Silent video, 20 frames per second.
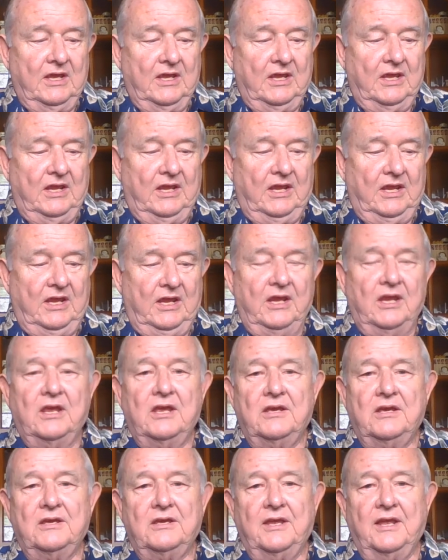He
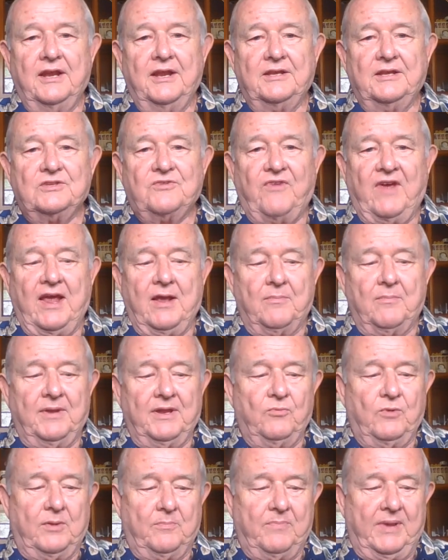and his family
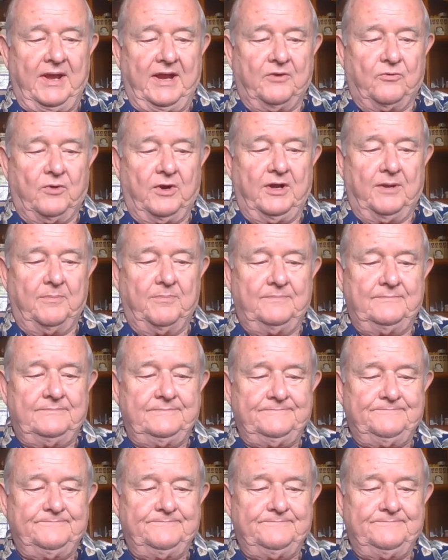went bankrupt.